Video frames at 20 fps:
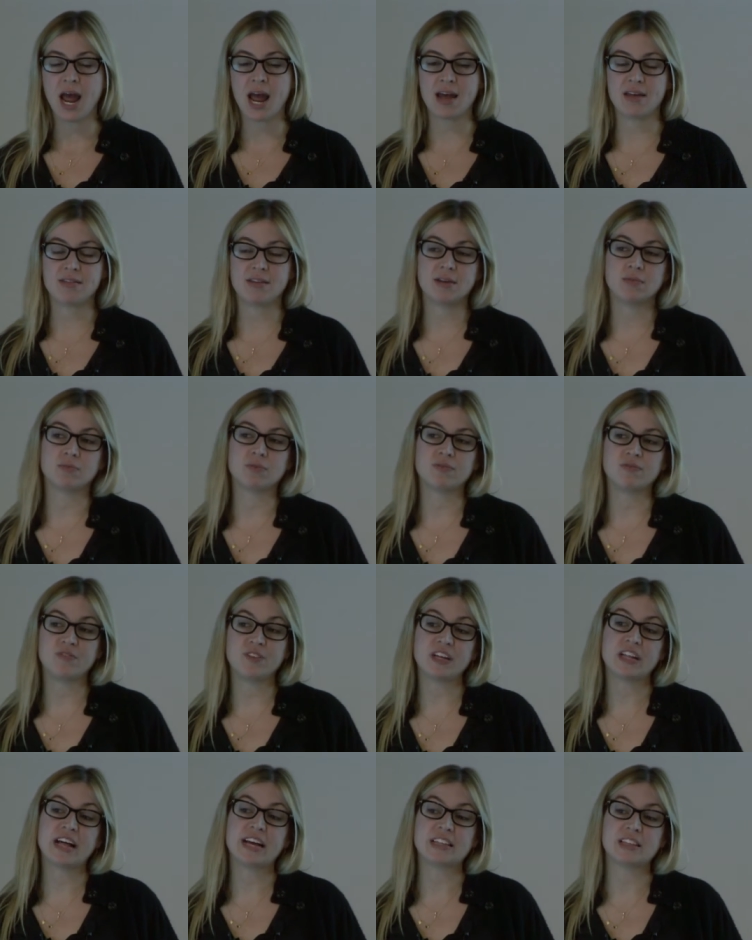and they
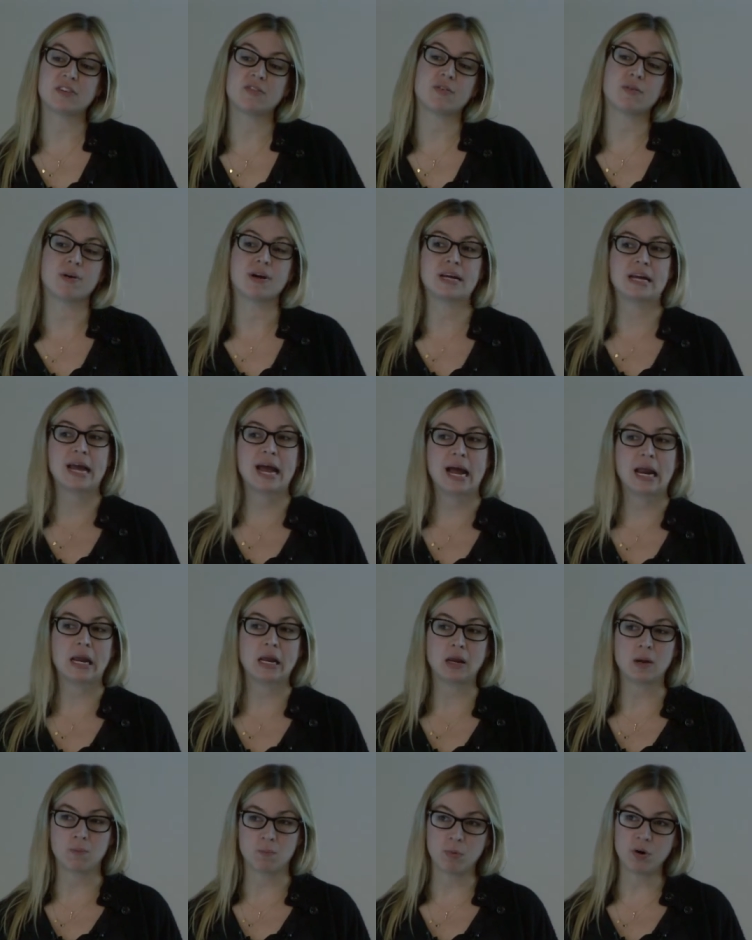feel like they've already had
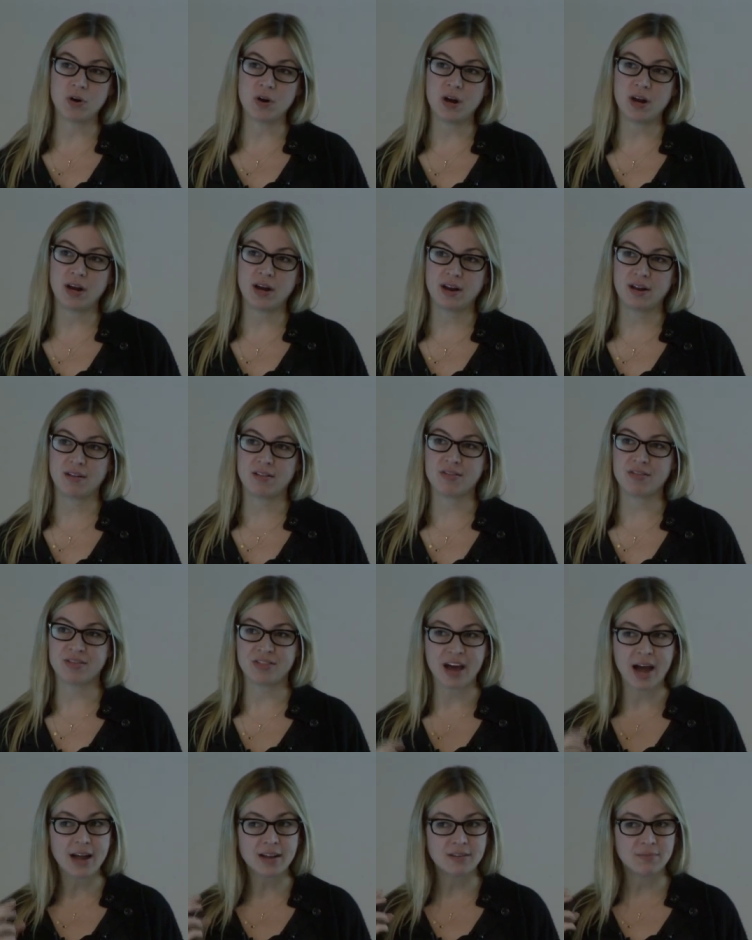input,
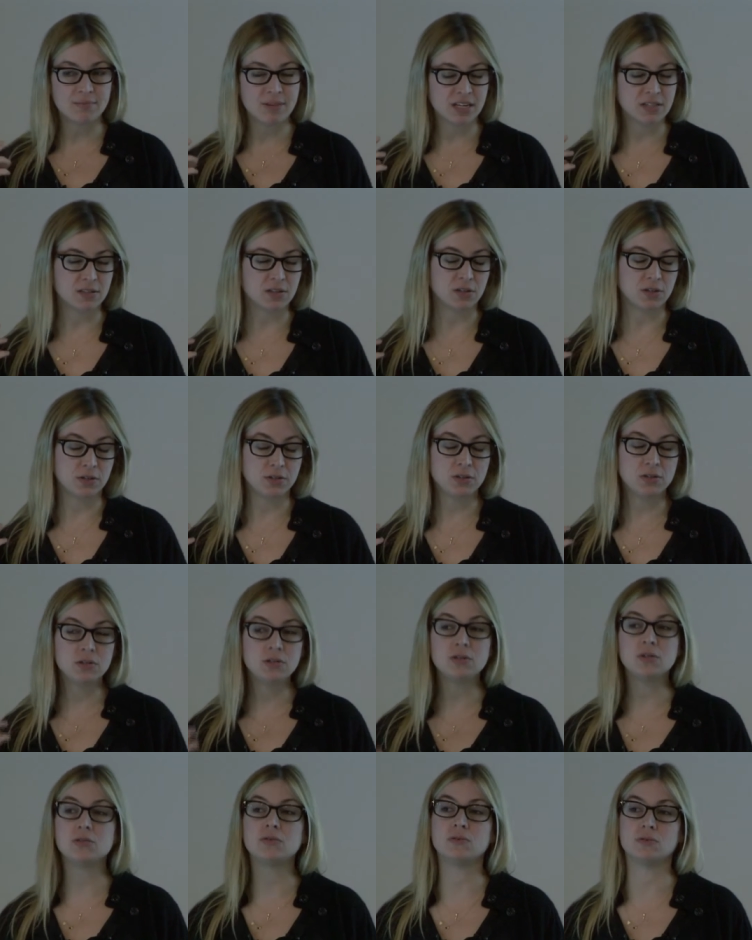that makes a
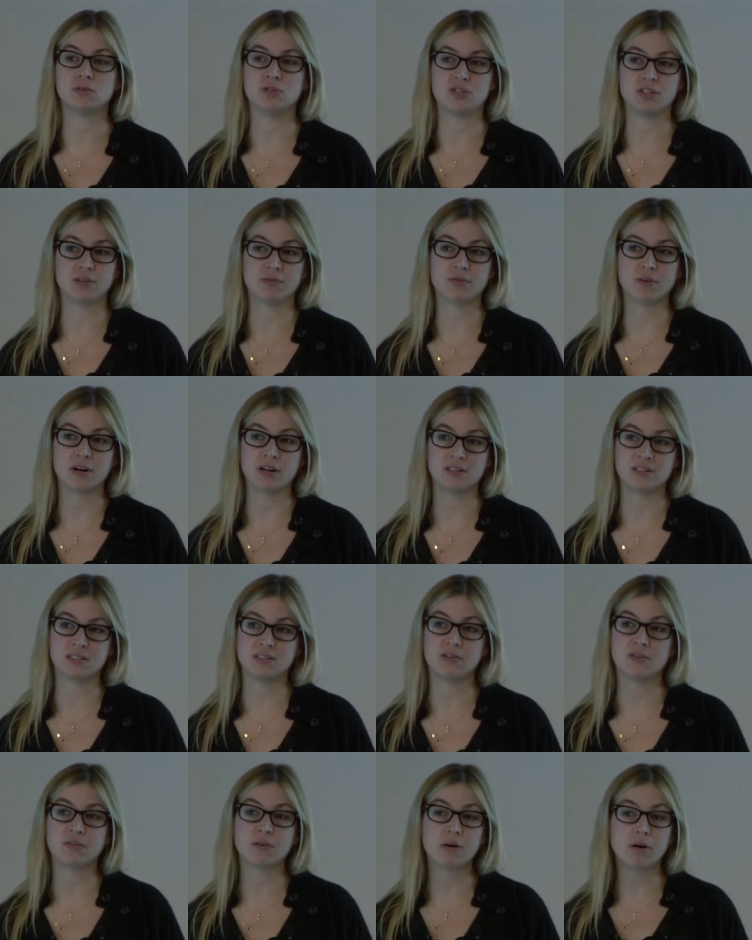huge difference.
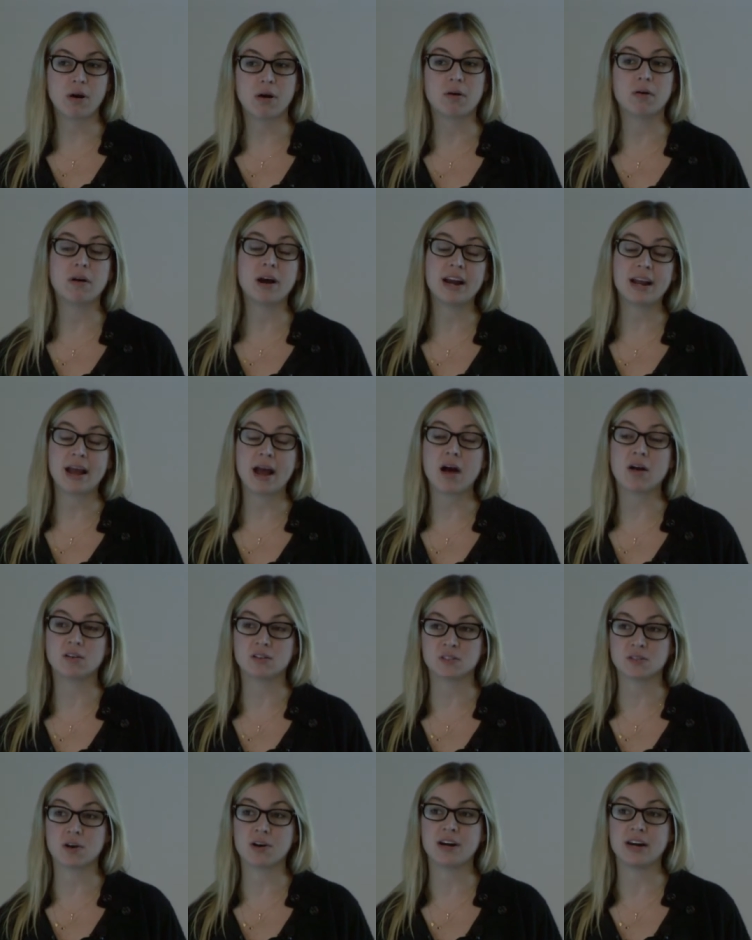You already are
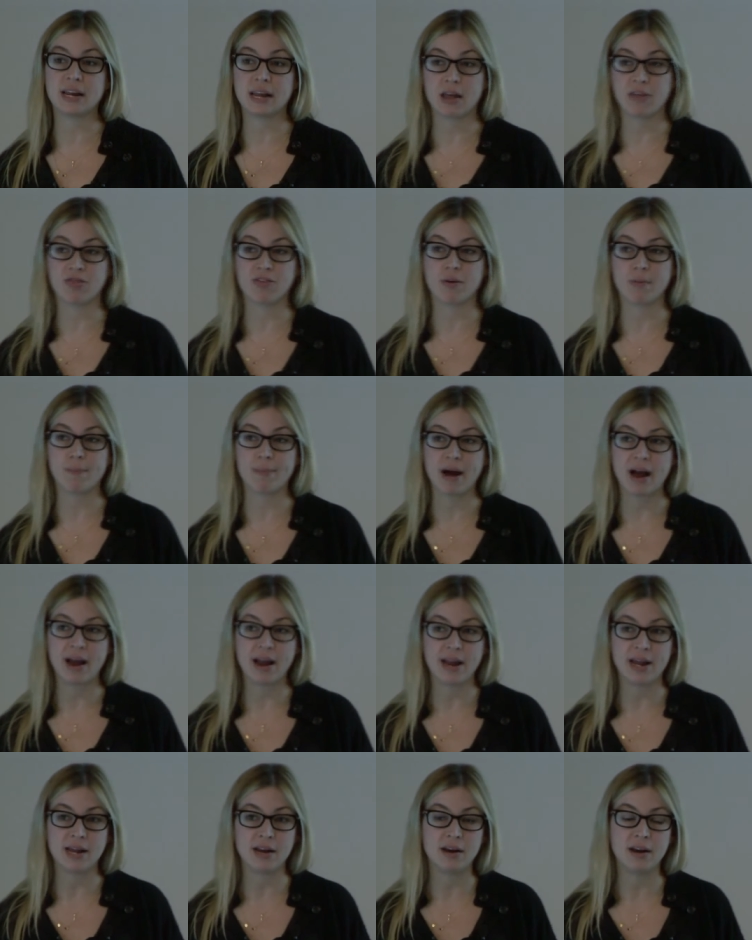starting to get their
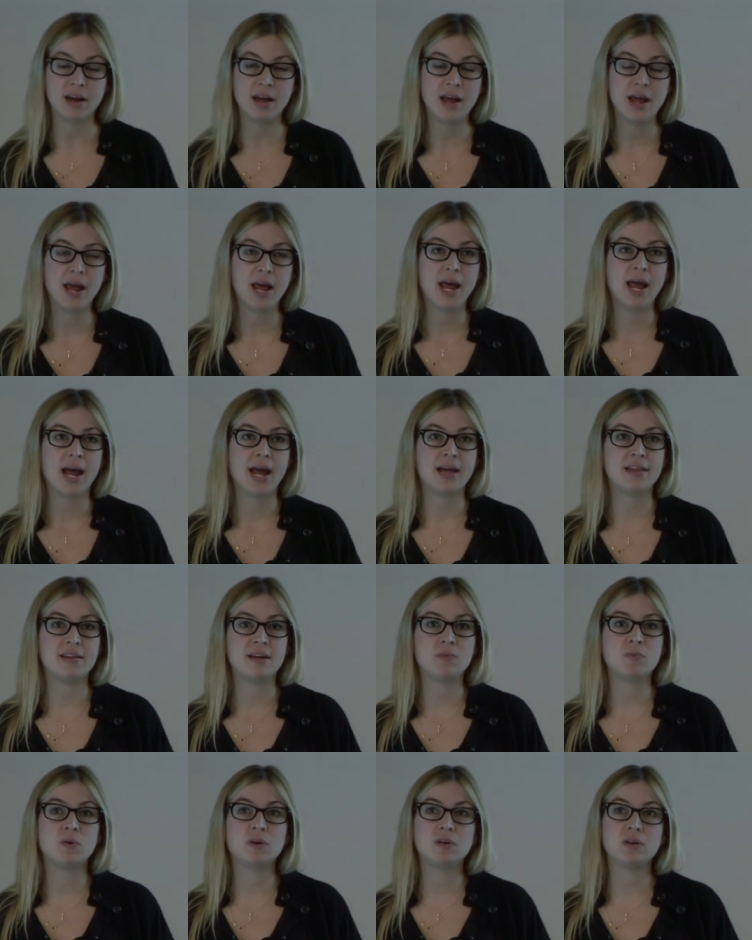buy-in. And
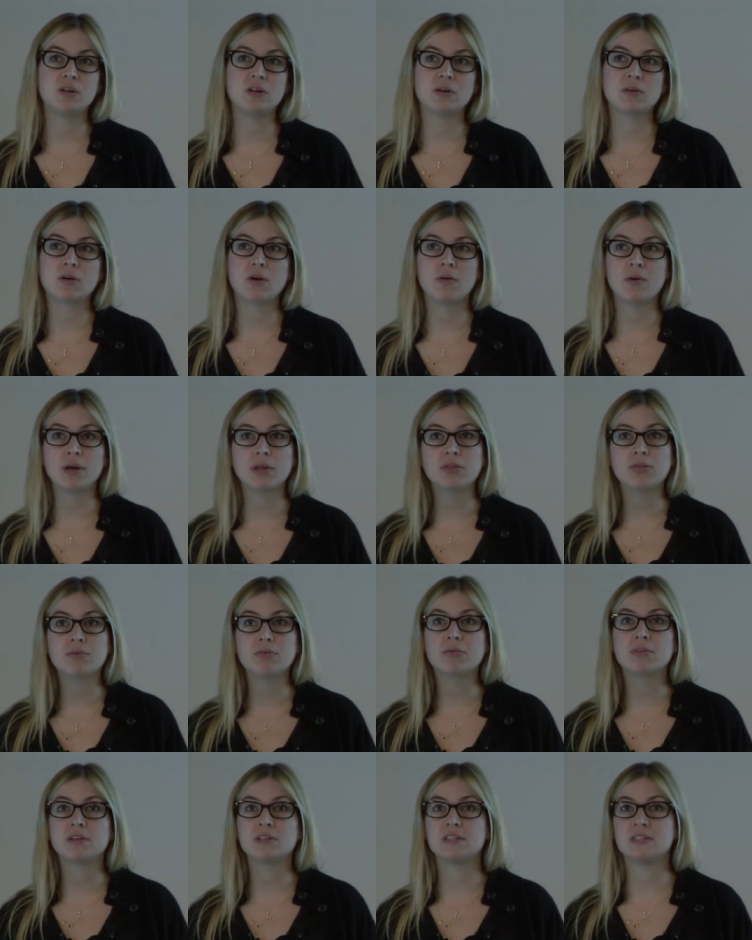then when you're going
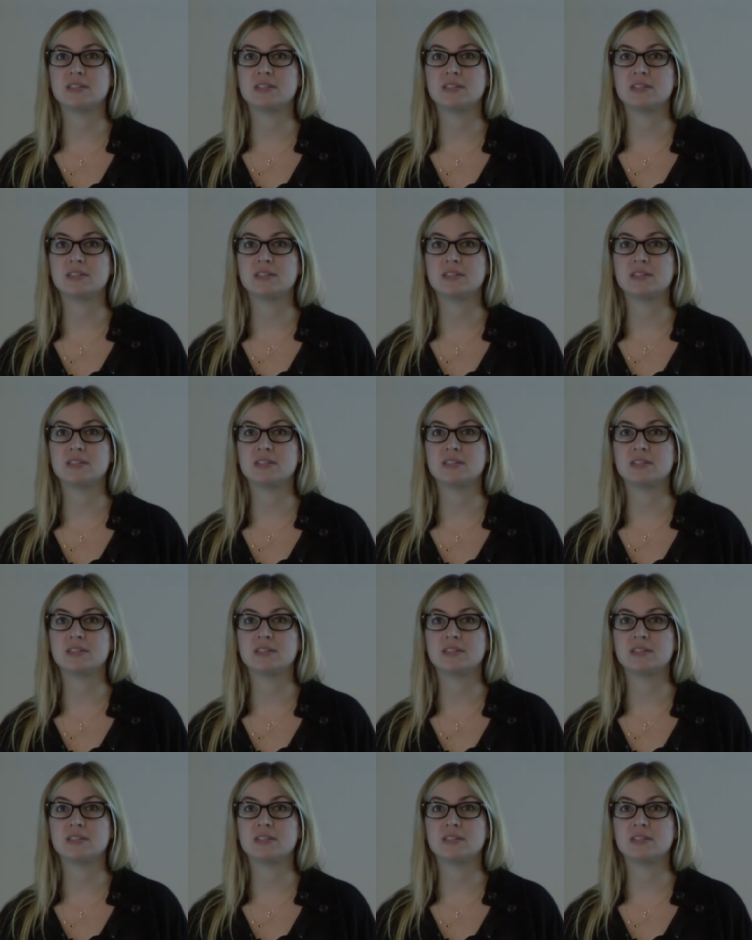through the